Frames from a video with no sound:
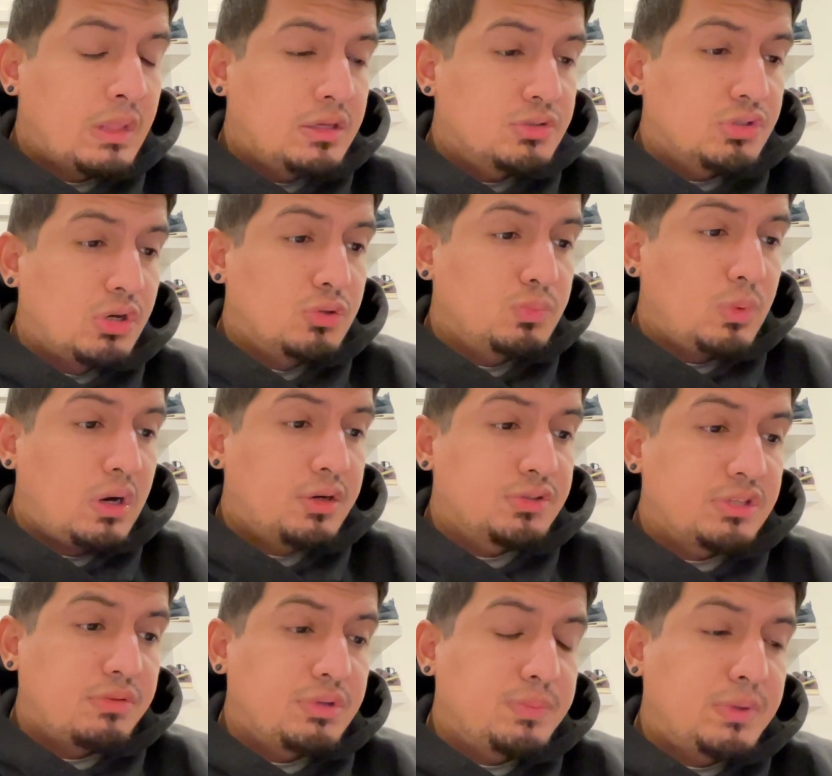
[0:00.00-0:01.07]
So
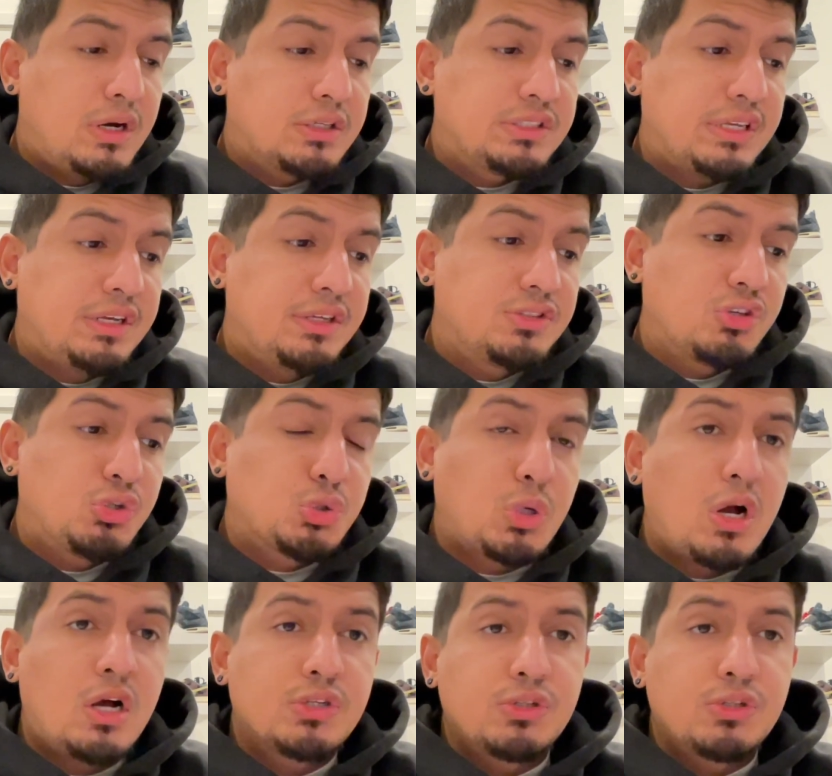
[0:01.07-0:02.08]
$170. It is a draw,